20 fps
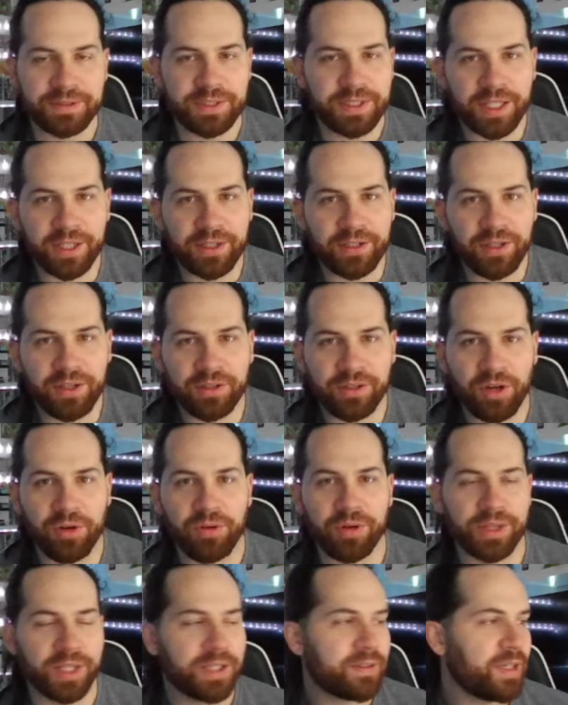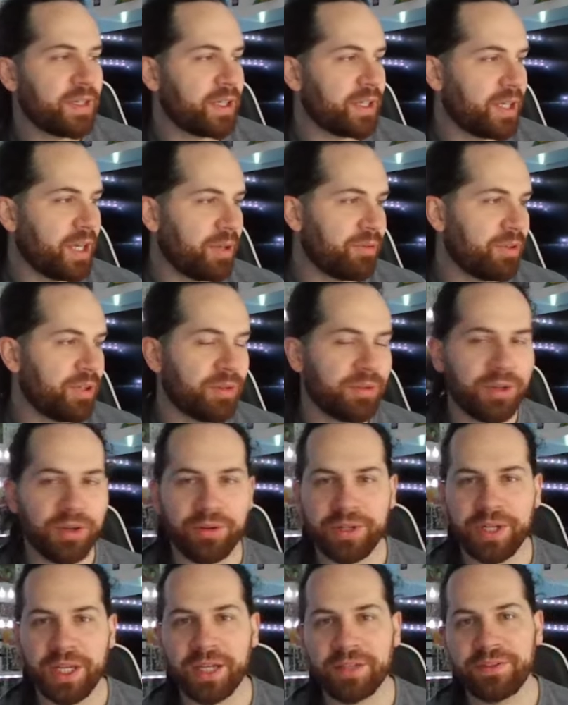Get it all going. Let's get GameCube
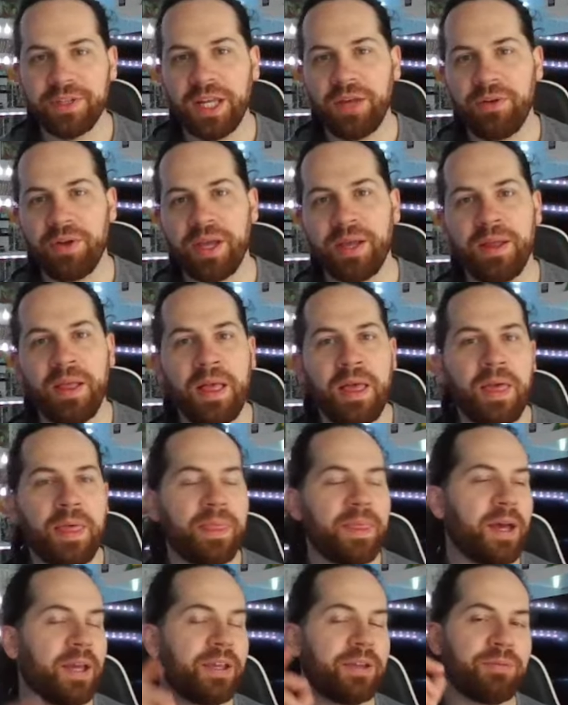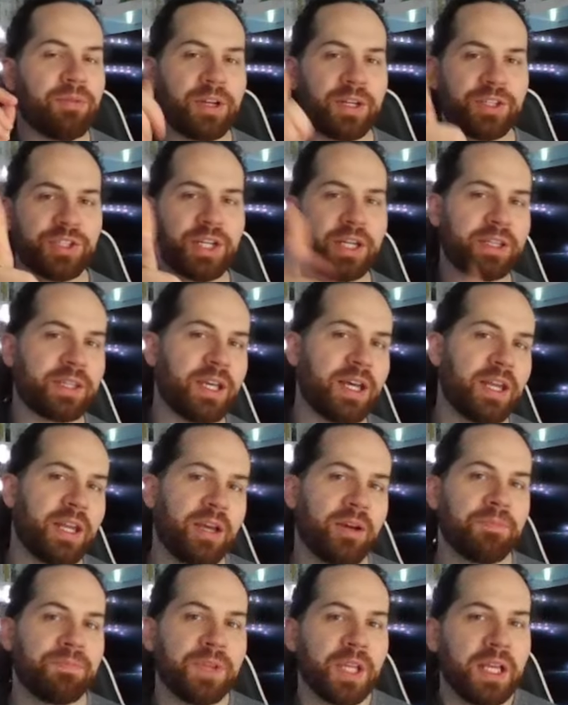going next. Anyway, thought you'd want to check that
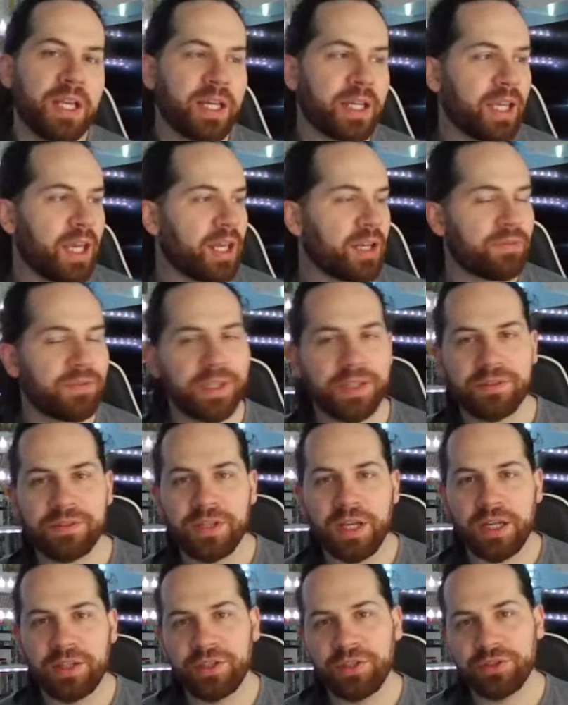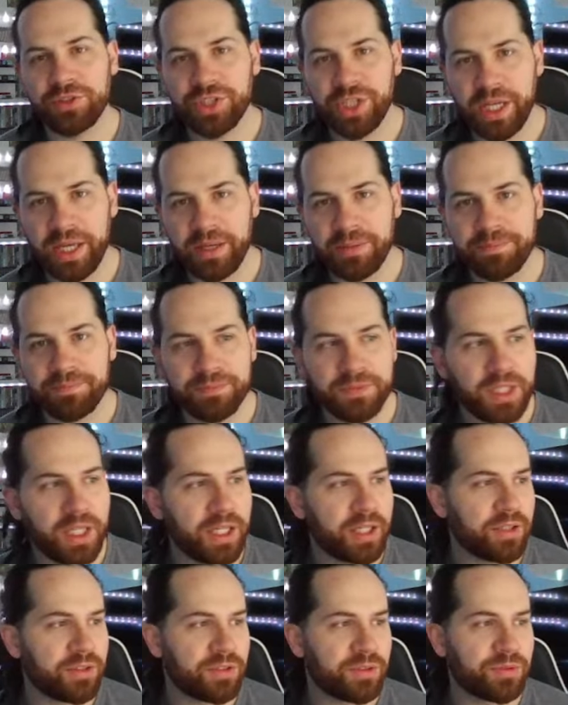out. Again, if this is kind of your jam,
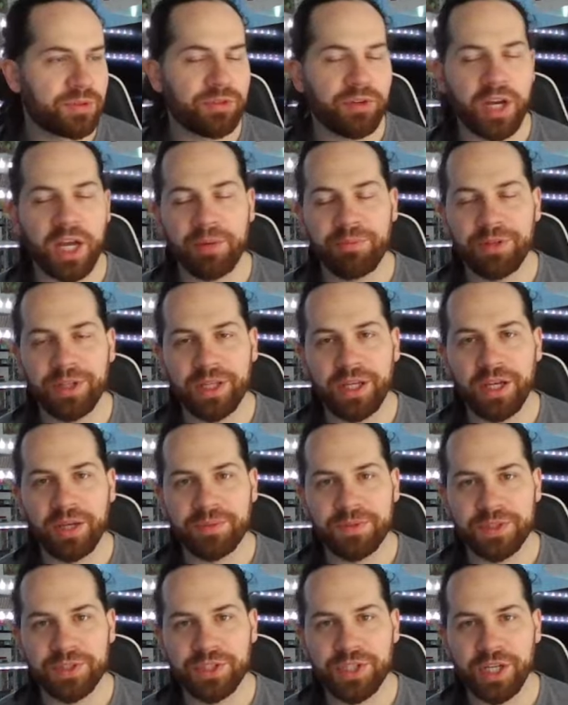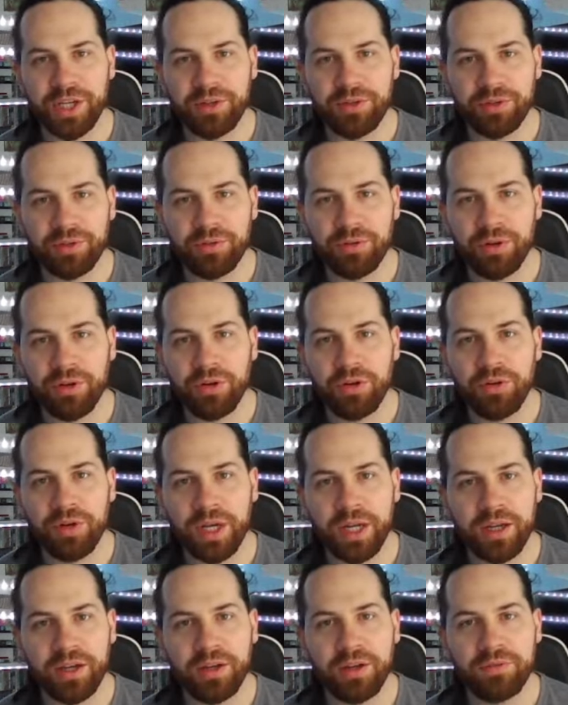like and subscribe. Really helps the channel grow.
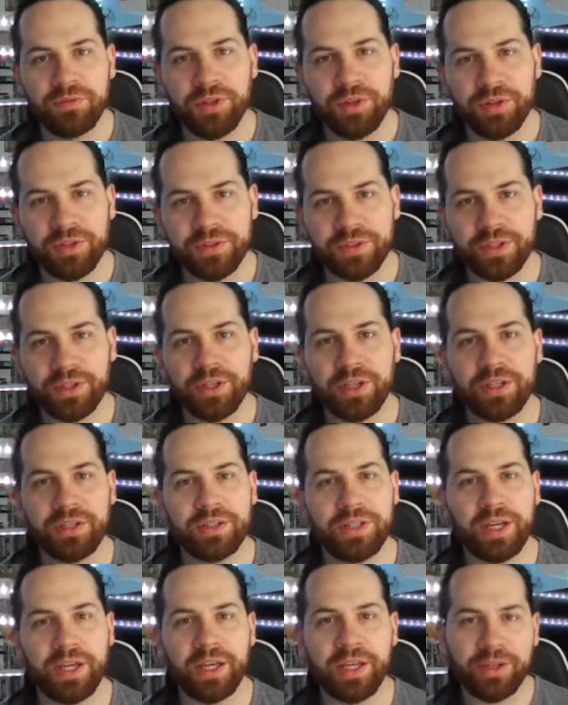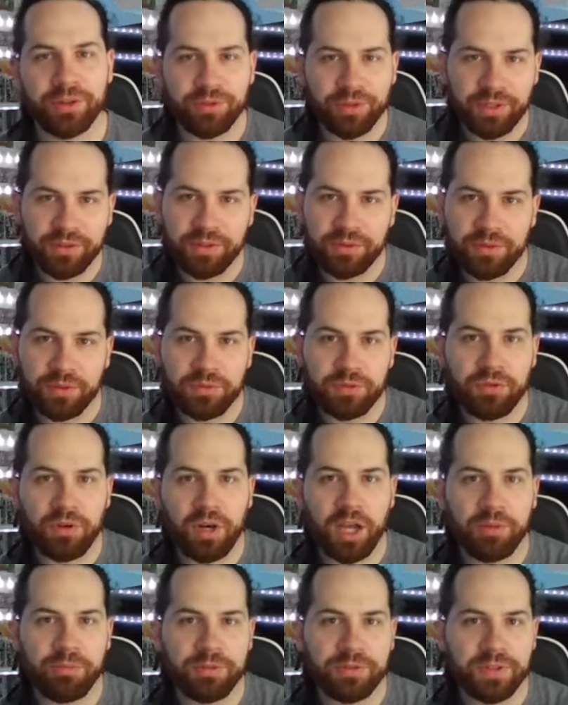I've noticed a good increase in
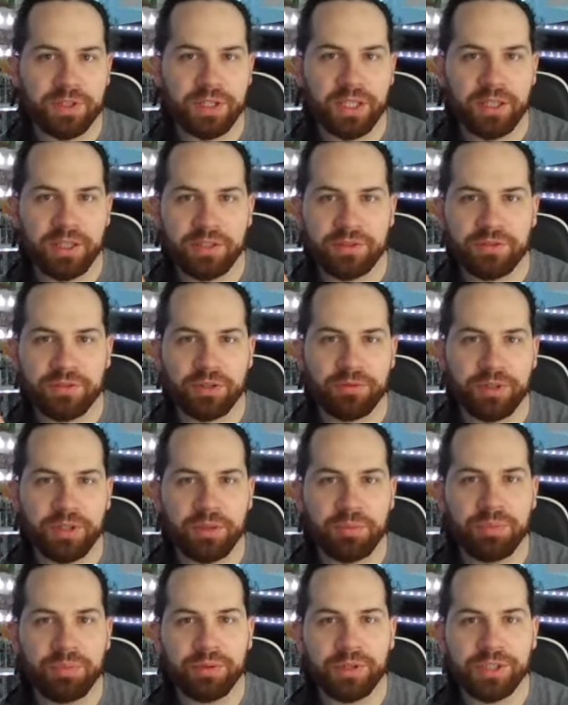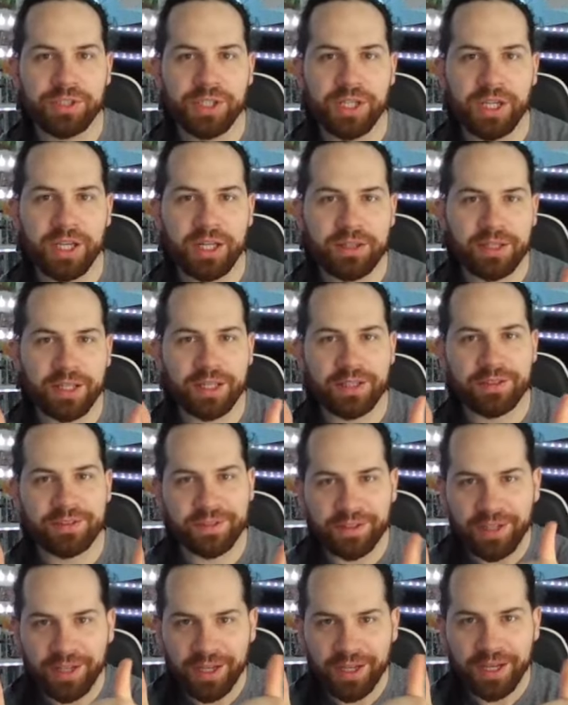subscribers lately, so I really appreciate it. Thanks a
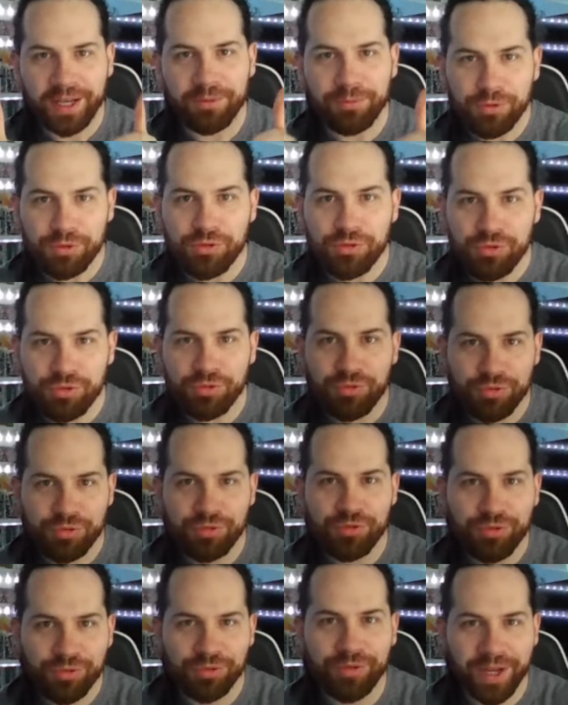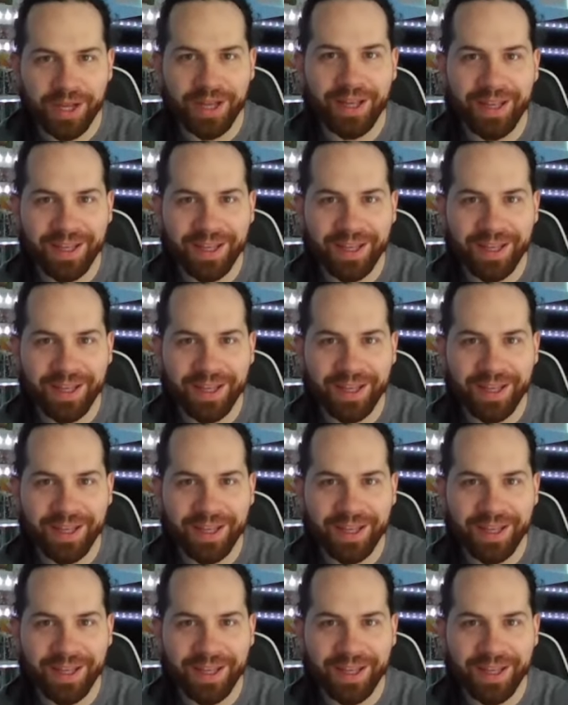lot. Woo!